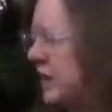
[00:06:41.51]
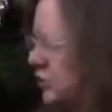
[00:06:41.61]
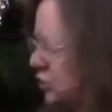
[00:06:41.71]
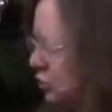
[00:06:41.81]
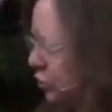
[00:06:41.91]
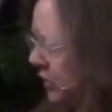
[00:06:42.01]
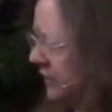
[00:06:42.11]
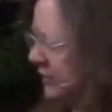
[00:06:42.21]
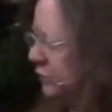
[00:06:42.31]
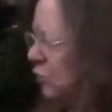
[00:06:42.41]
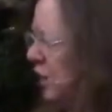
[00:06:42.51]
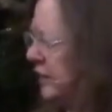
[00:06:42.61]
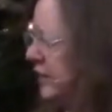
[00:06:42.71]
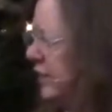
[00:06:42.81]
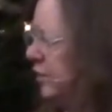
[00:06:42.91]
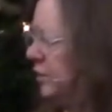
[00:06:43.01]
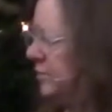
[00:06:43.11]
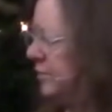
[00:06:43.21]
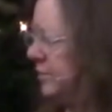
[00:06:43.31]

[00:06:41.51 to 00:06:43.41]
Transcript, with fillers: us to treat one another.